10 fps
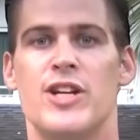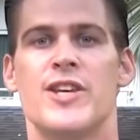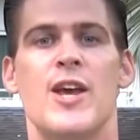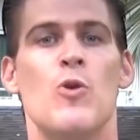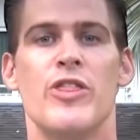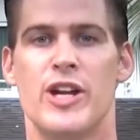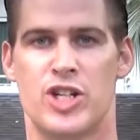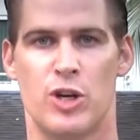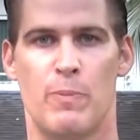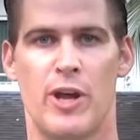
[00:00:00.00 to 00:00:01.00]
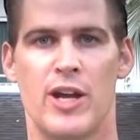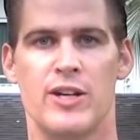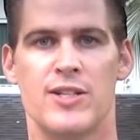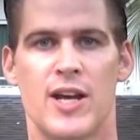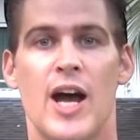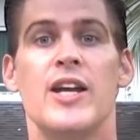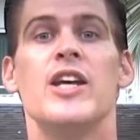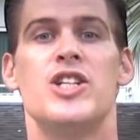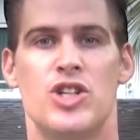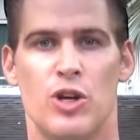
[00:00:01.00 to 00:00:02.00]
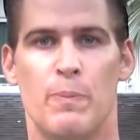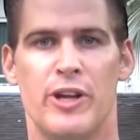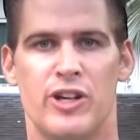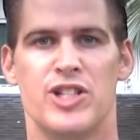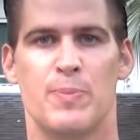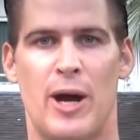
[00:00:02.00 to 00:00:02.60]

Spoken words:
If there's anyone that should be on your side, it should be your